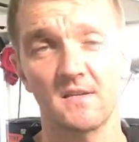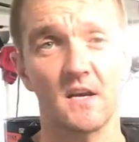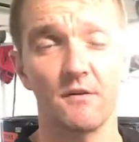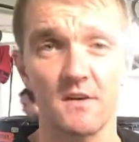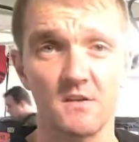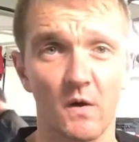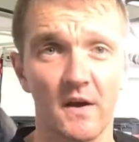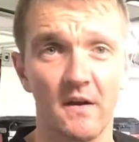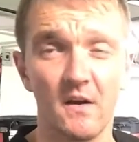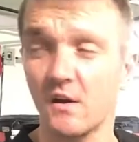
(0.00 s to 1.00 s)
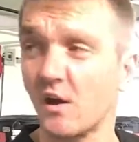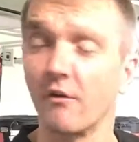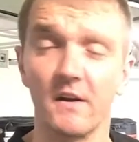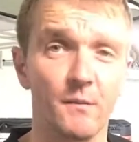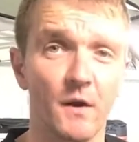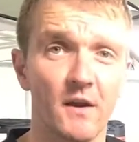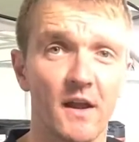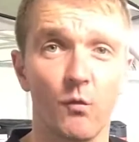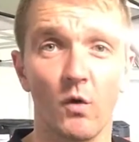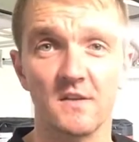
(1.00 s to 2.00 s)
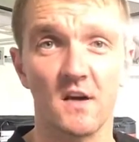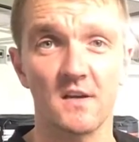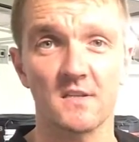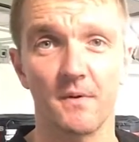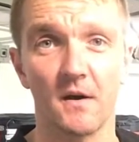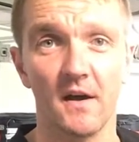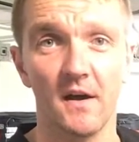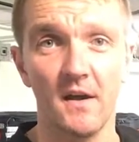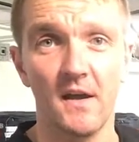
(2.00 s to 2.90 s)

series where currently we only have one tyre supplier,